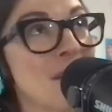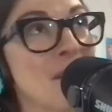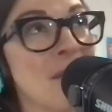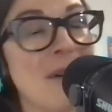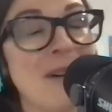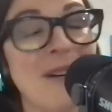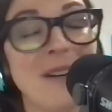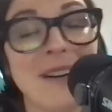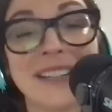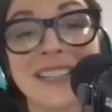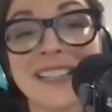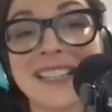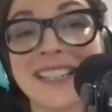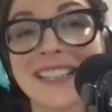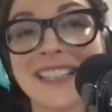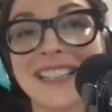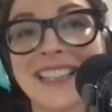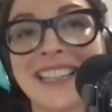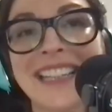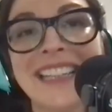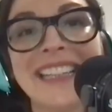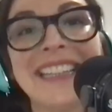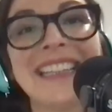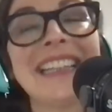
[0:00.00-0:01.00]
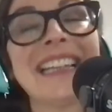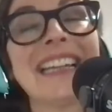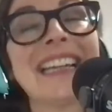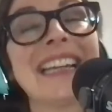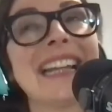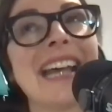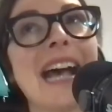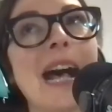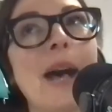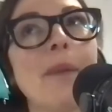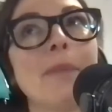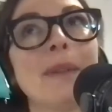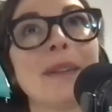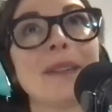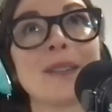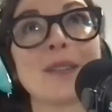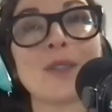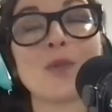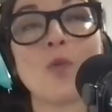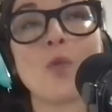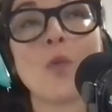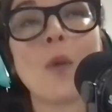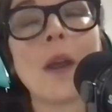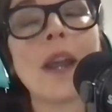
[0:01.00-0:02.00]
Honestly, it
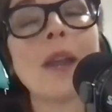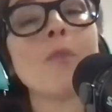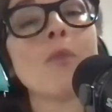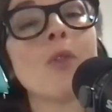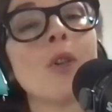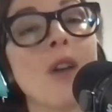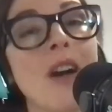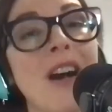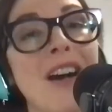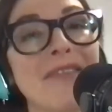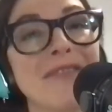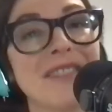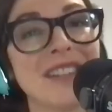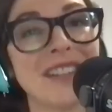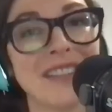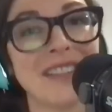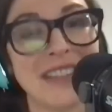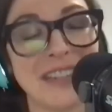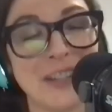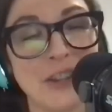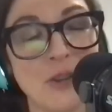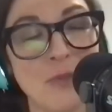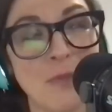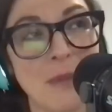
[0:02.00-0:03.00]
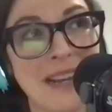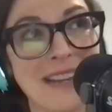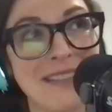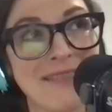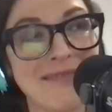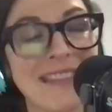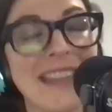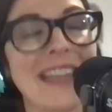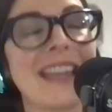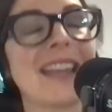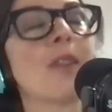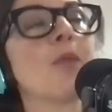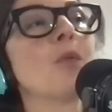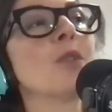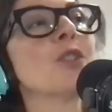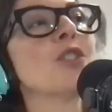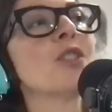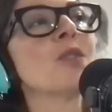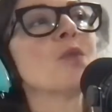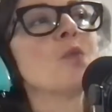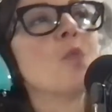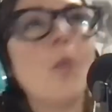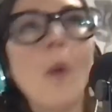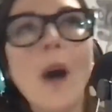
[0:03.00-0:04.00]
happens way more often than you might think, which
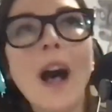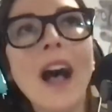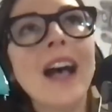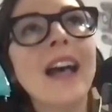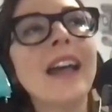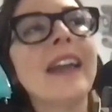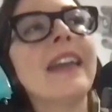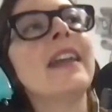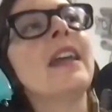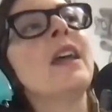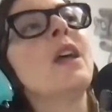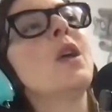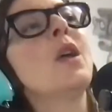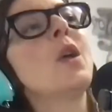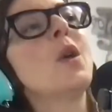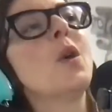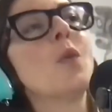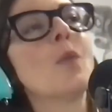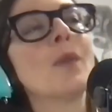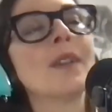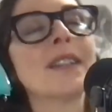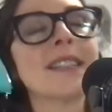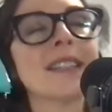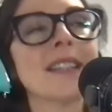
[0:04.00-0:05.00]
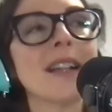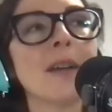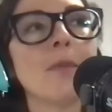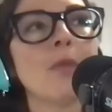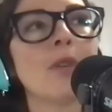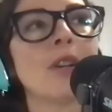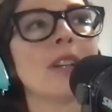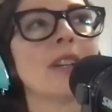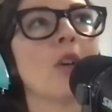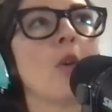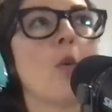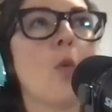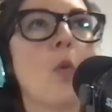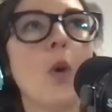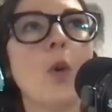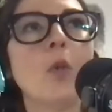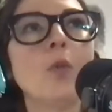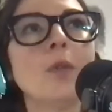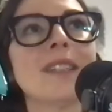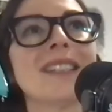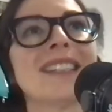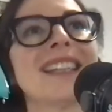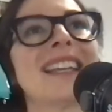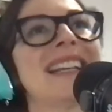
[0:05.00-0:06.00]
is why when someone
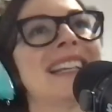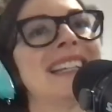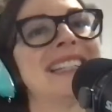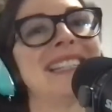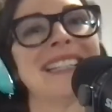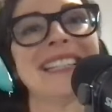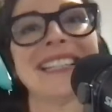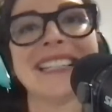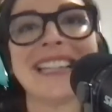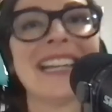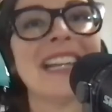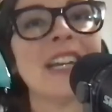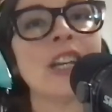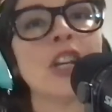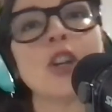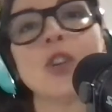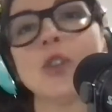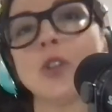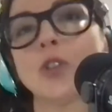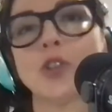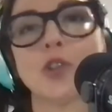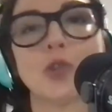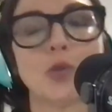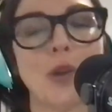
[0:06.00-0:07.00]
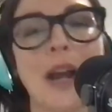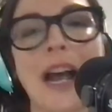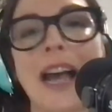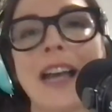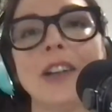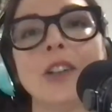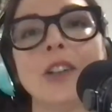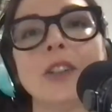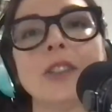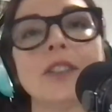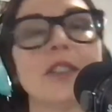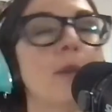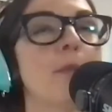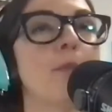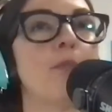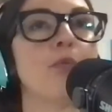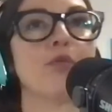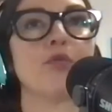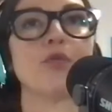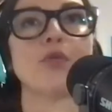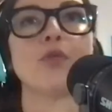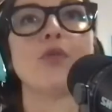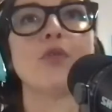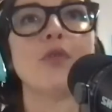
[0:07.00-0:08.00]
quotes like a single trial to
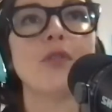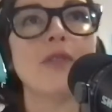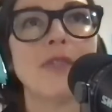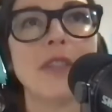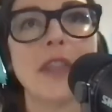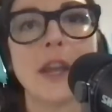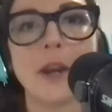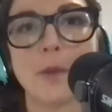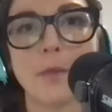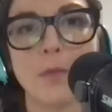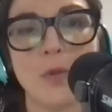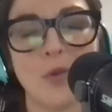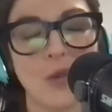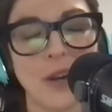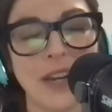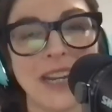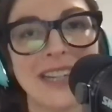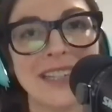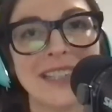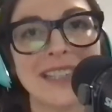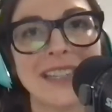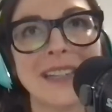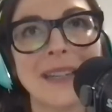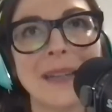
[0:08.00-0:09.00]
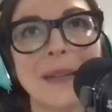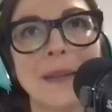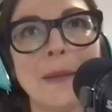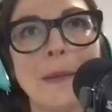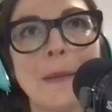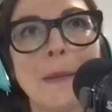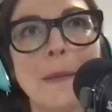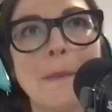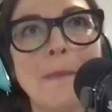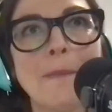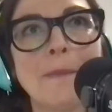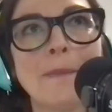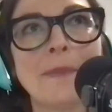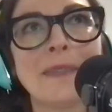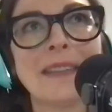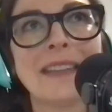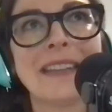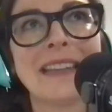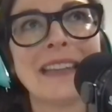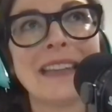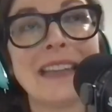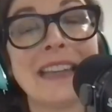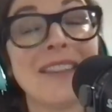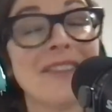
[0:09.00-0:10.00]
prove their point,
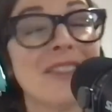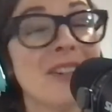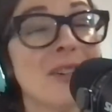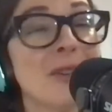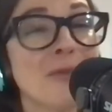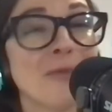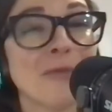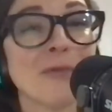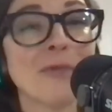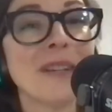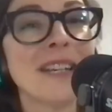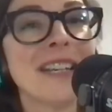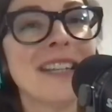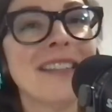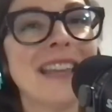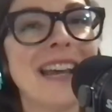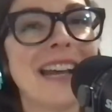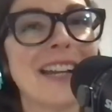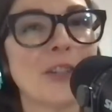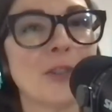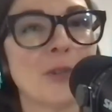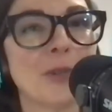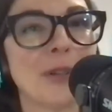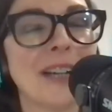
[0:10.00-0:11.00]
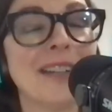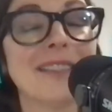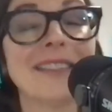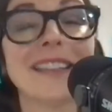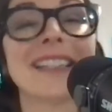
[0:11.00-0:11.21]
if you don't read that trial, like